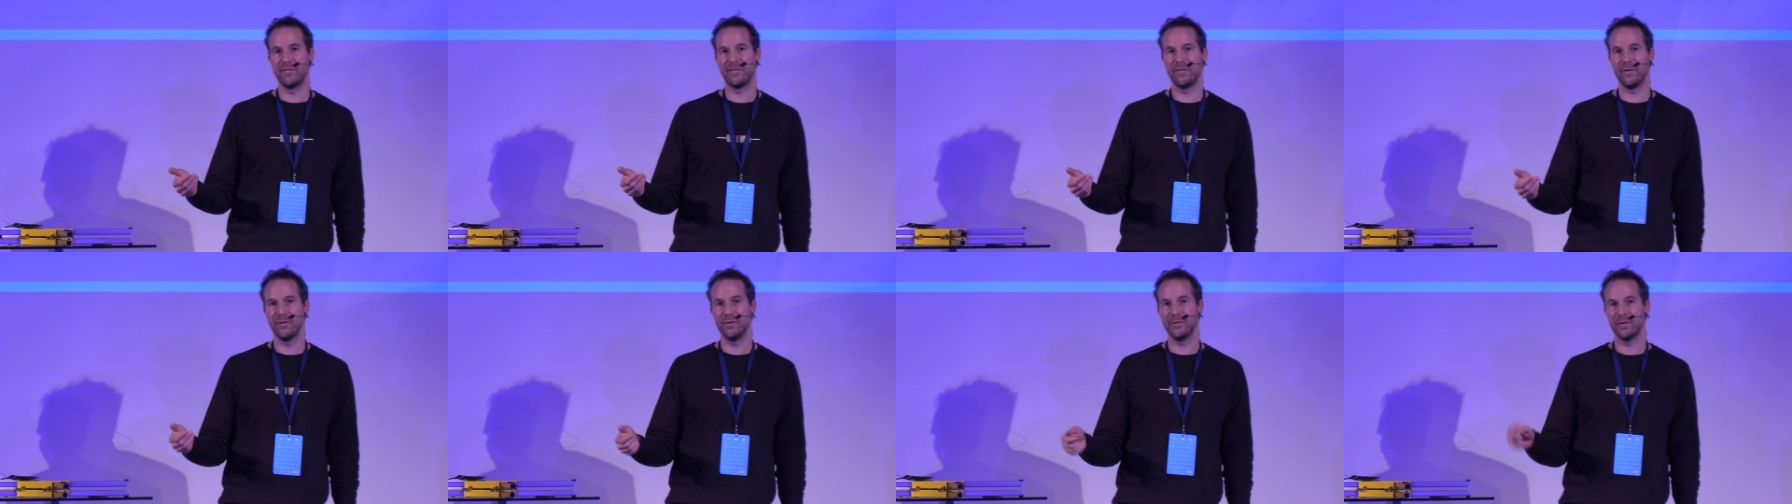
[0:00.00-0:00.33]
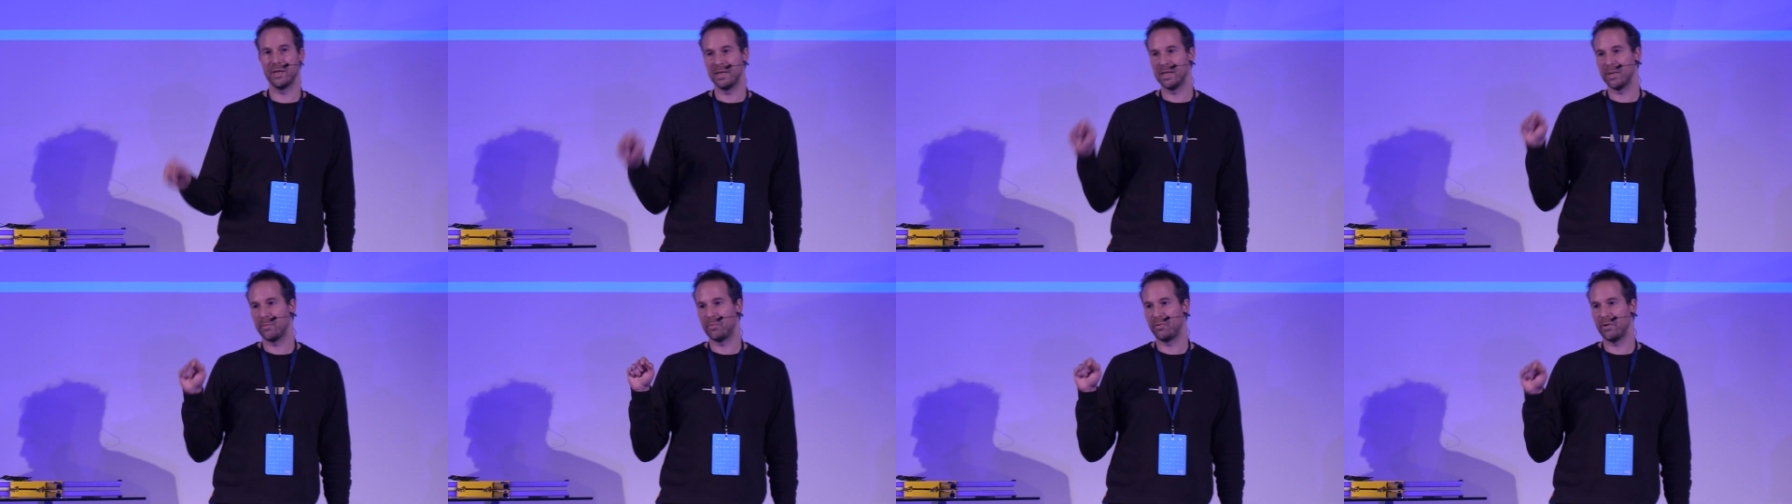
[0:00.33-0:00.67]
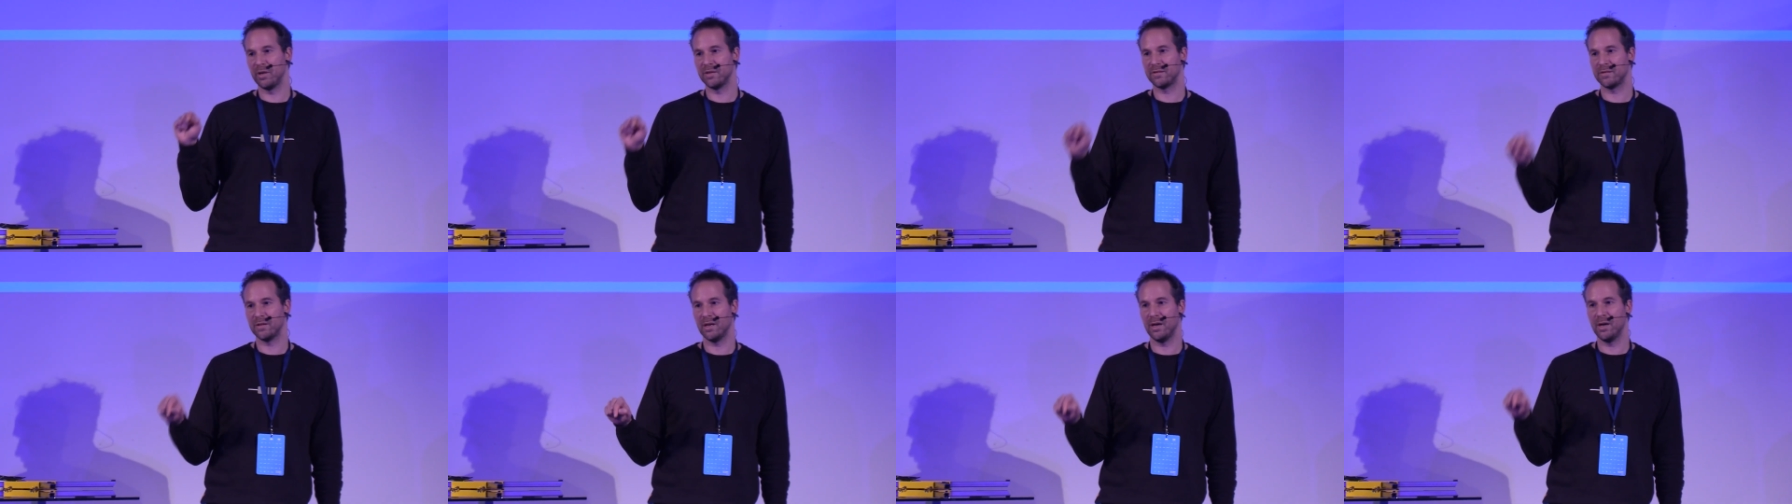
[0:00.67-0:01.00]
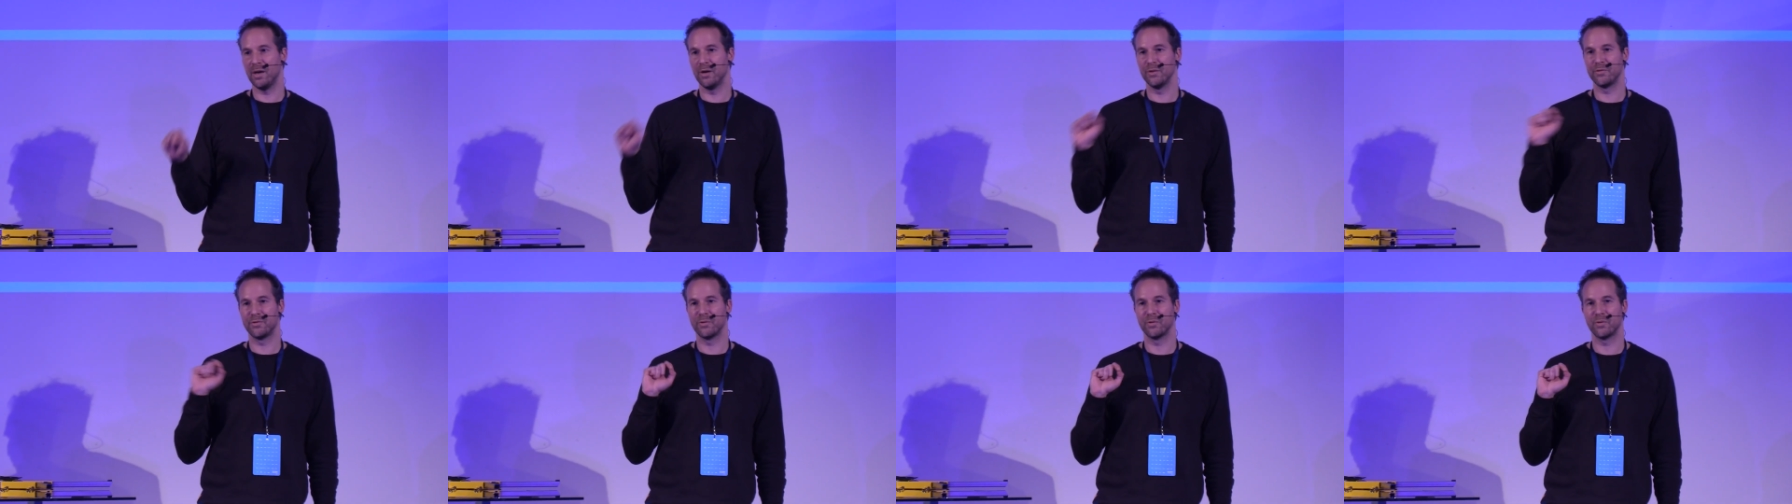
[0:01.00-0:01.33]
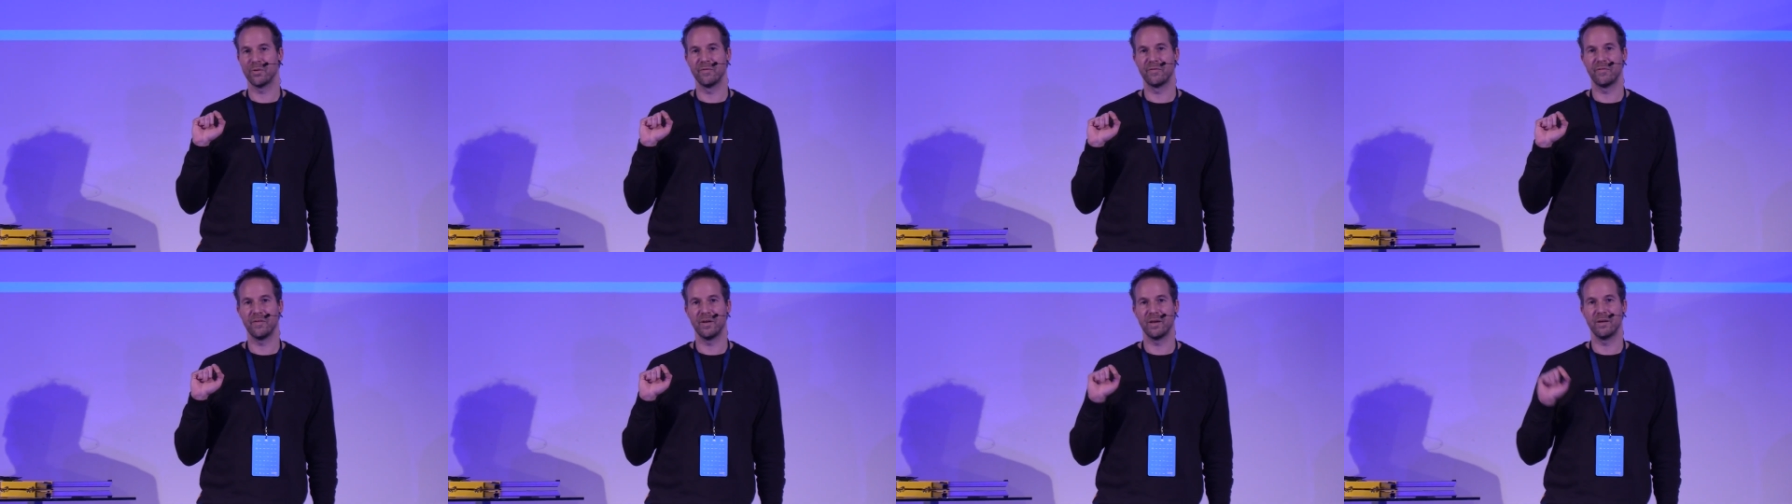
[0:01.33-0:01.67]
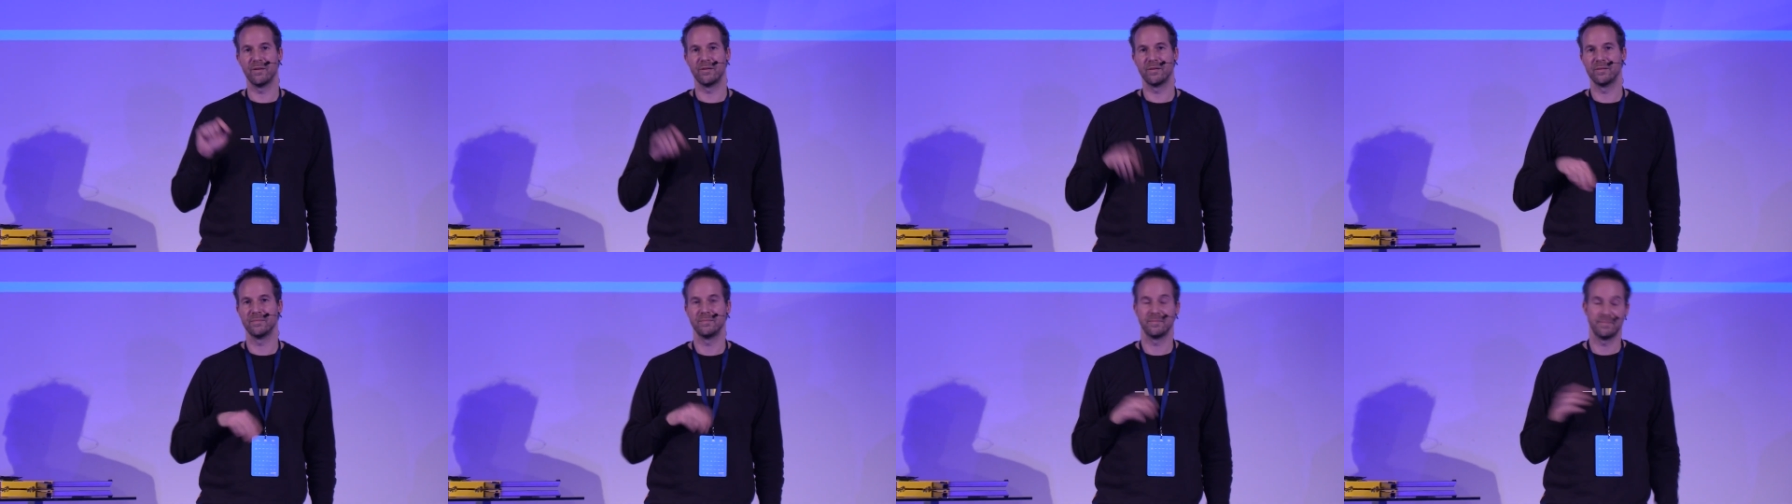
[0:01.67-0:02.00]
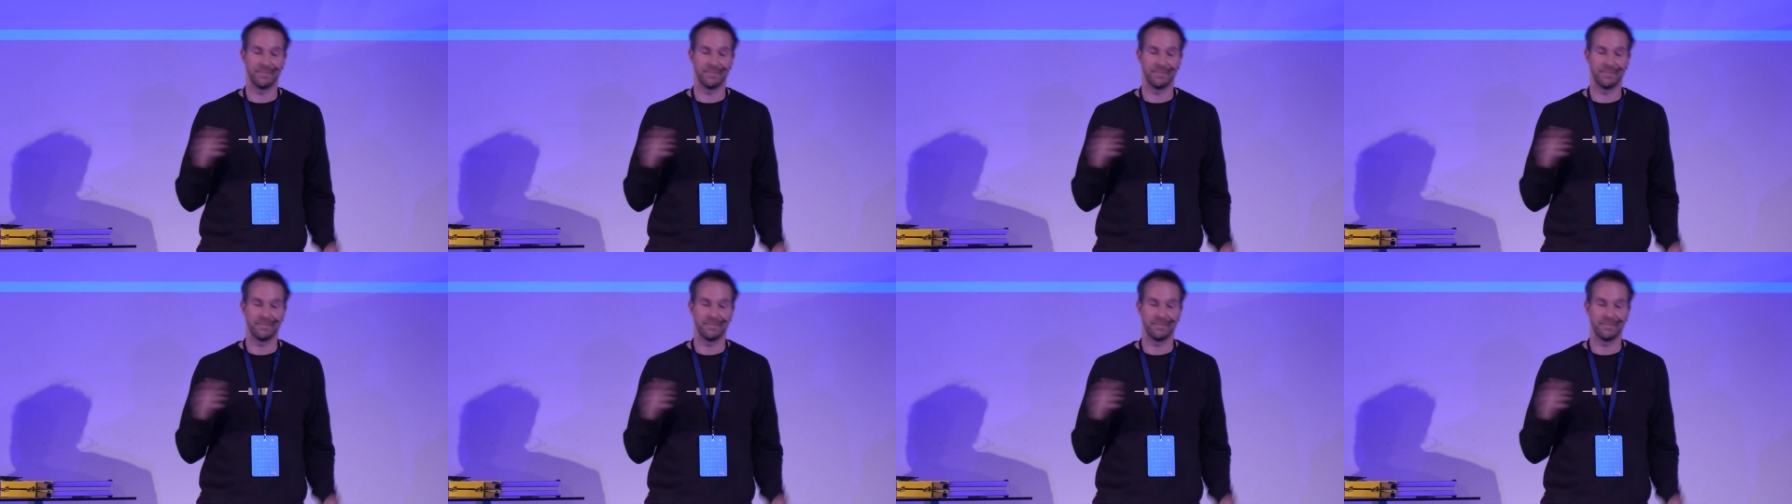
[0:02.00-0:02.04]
phone, and they press auto-configure.